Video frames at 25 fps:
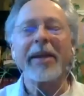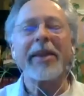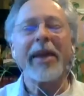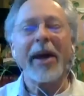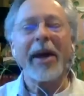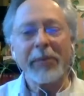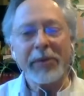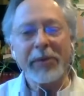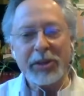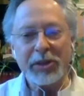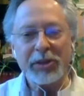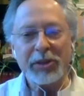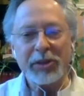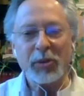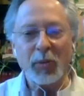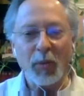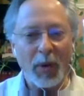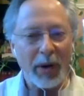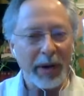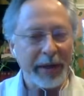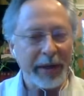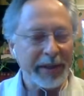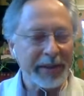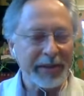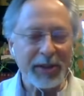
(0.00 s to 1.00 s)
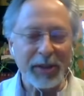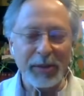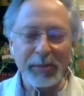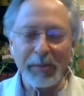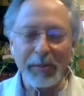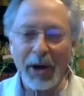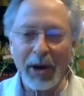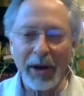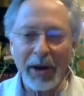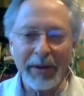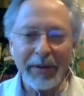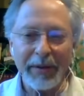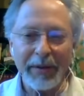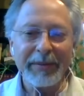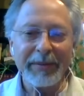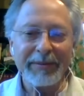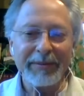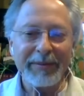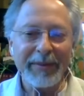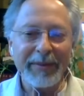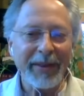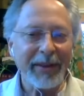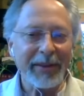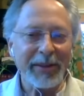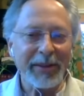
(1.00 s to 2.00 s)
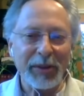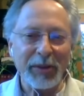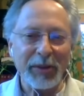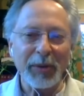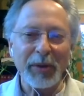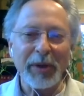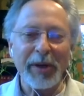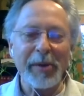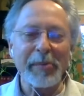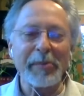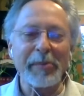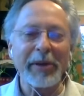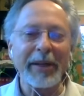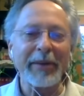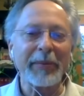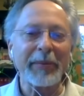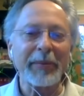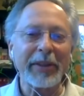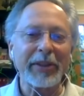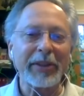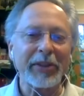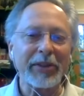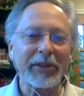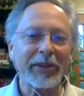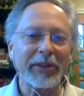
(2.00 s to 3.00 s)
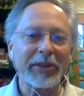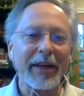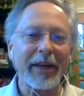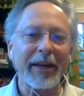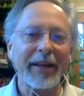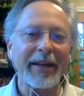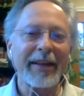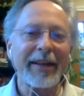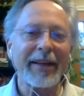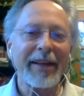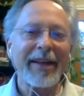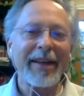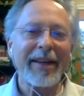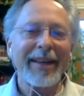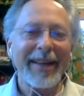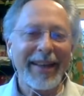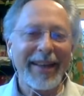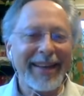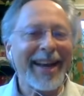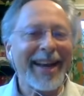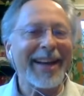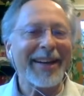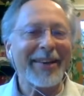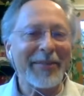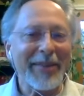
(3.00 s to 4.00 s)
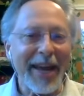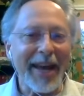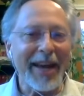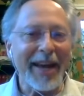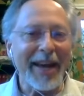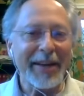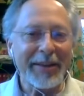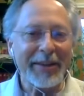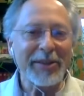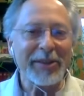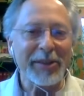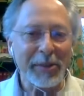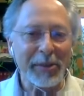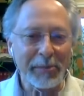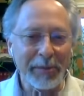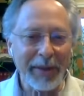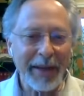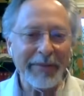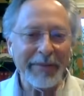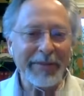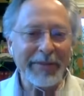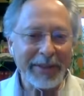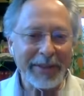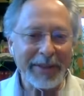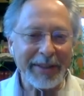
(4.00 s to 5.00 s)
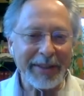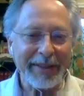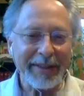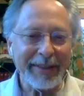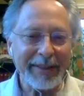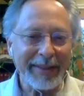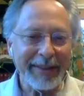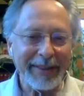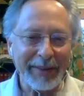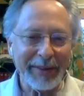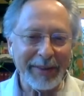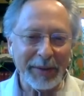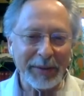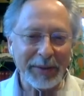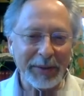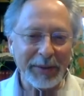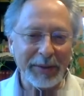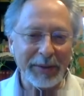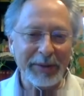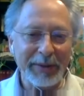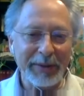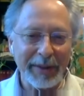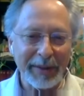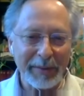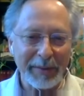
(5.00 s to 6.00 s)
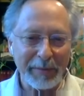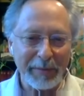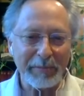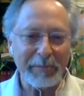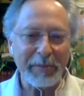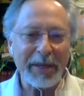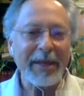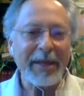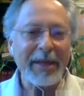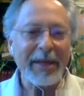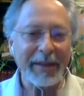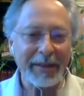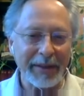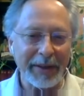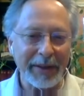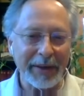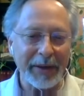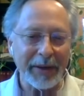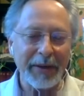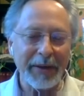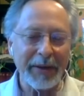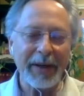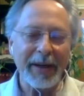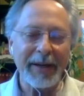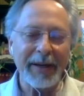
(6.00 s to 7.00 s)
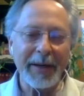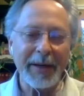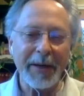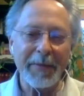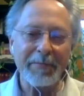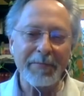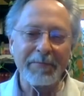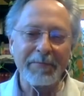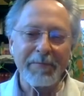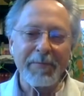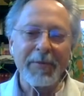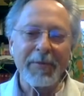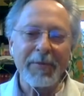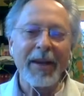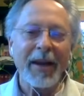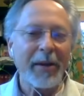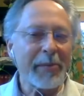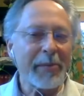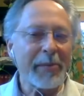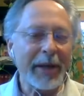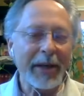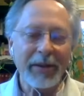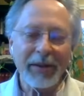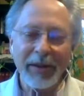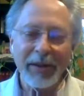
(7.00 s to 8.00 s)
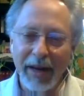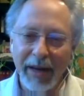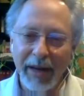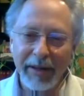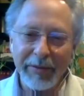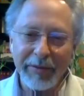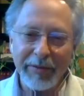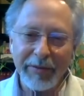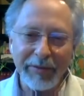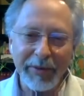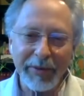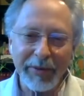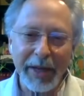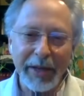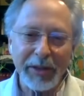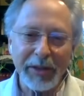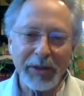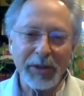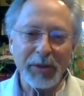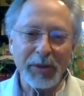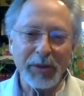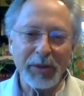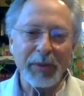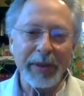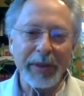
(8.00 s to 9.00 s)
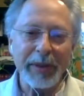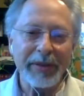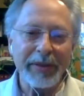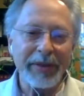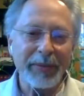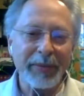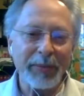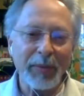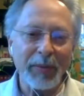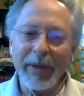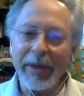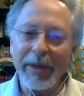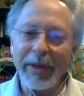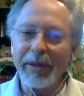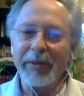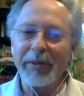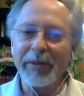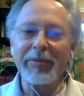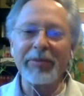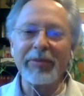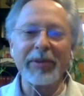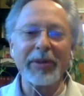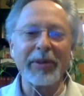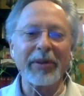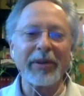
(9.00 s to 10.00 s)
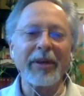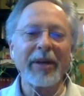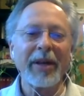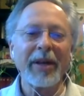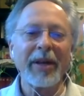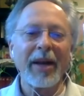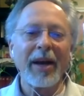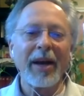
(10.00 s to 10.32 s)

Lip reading: that was just one small story, but it was, it kind of added some levity, you know, to the being there. I made a lot of friends with wonderful